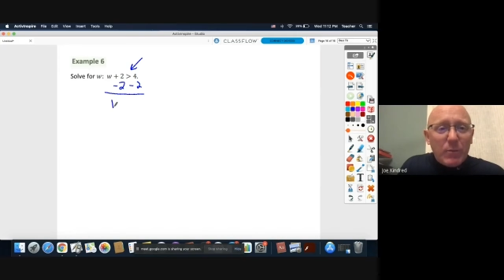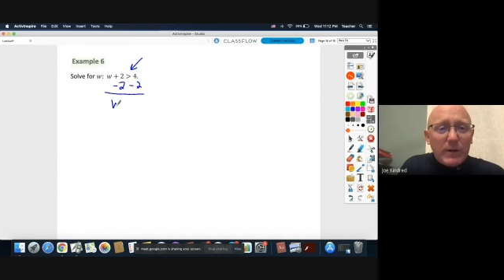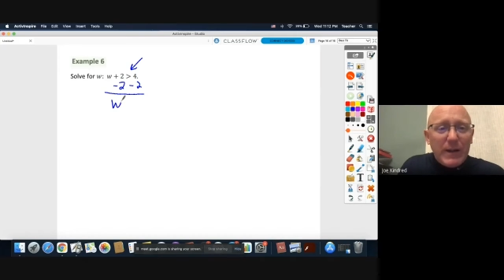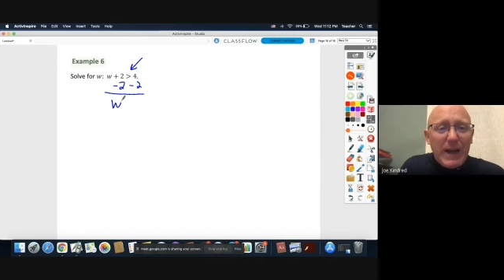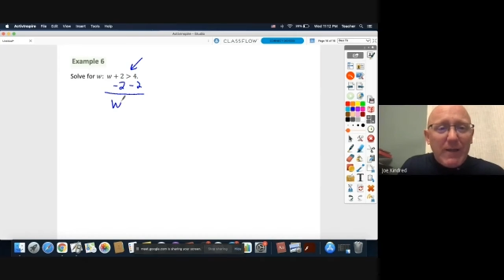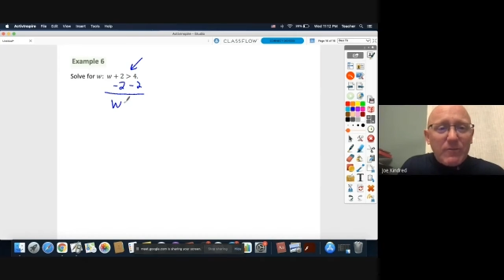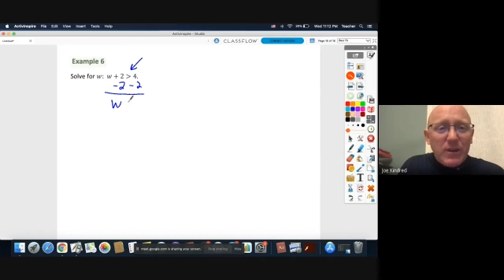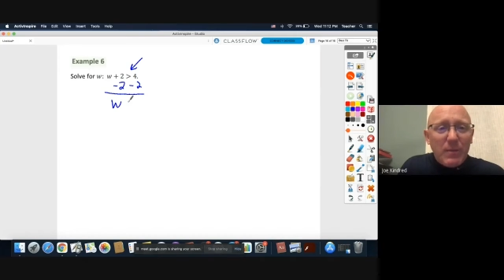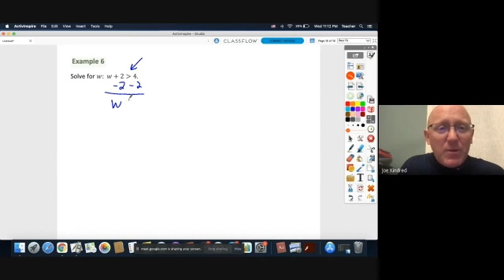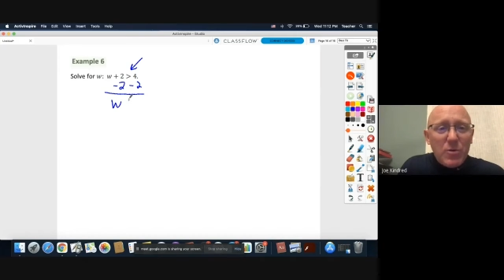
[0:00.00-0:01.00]
And we're going to
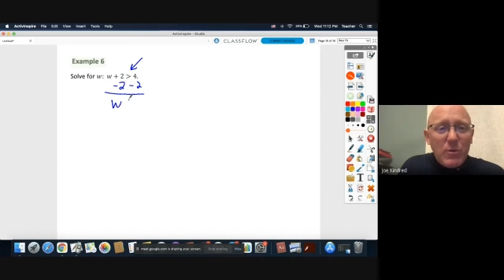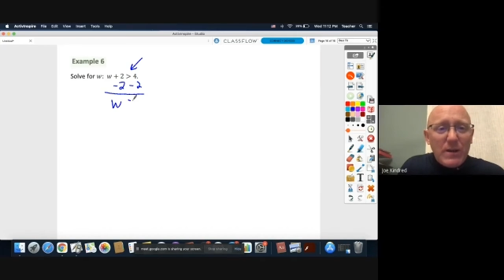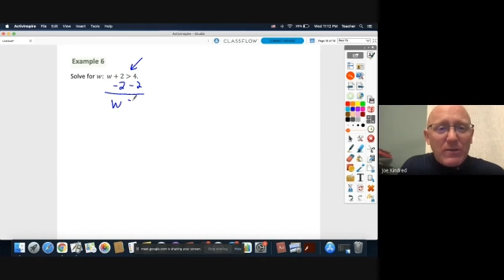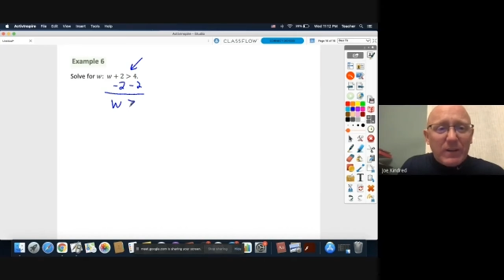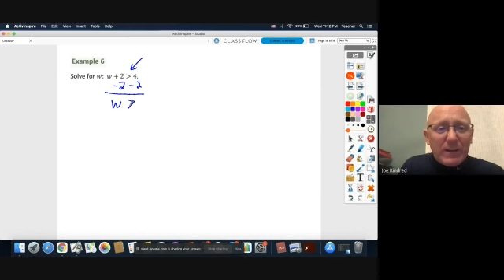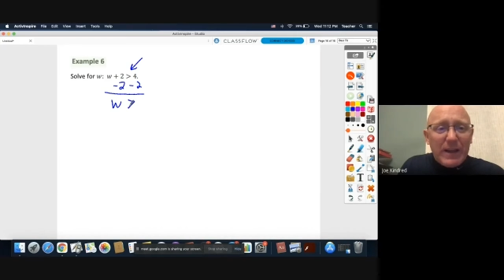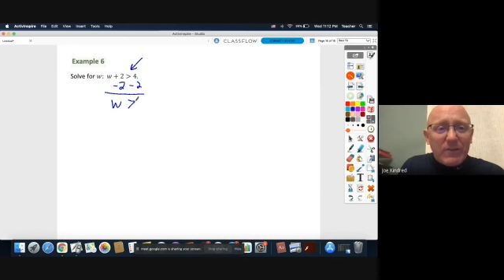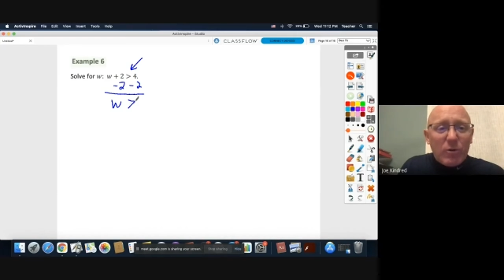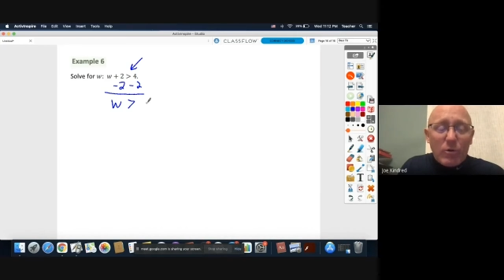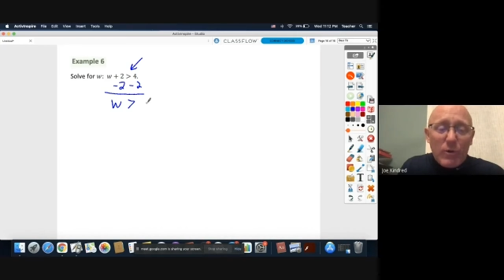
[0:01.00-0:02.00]
have W is
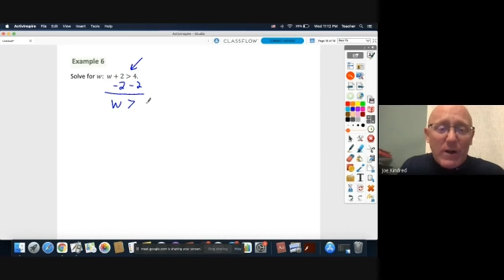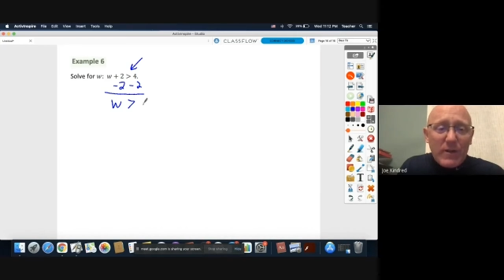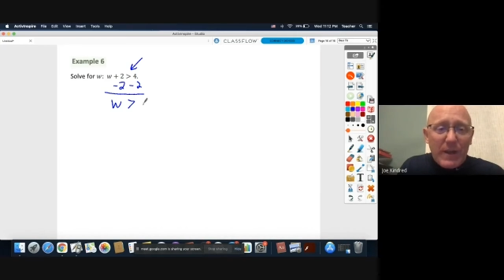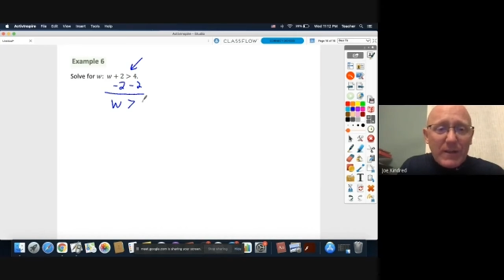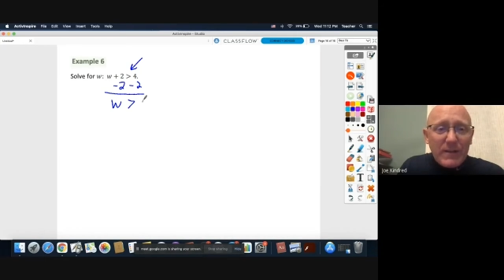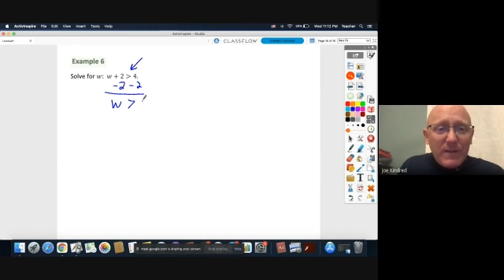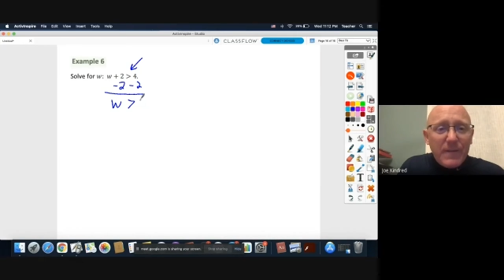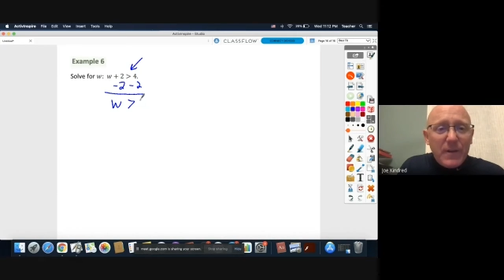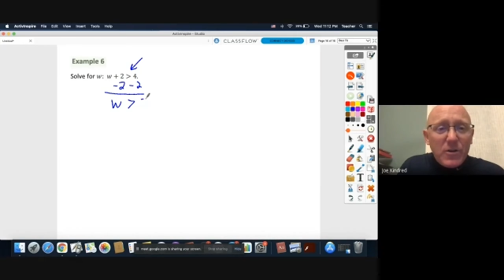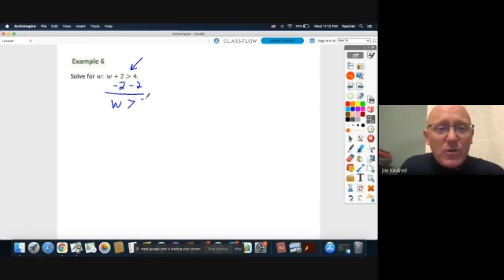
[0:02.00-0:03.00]
less or greater than
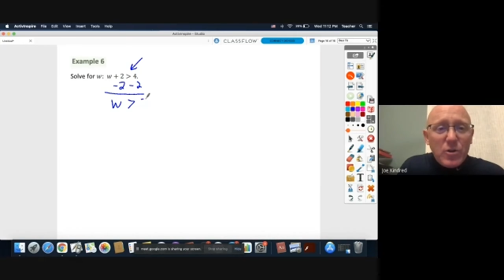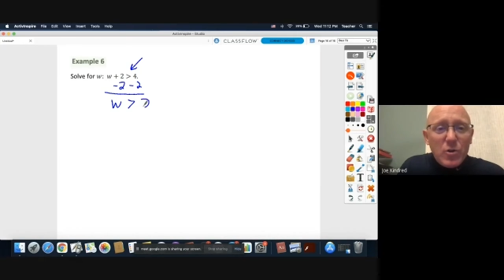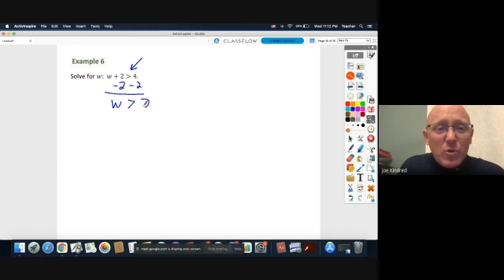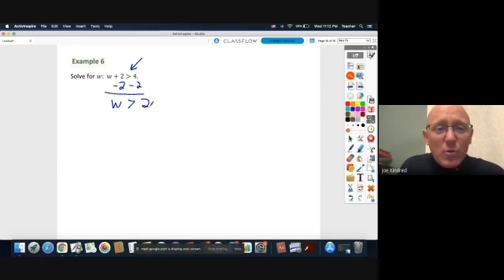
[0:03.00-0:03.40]
2.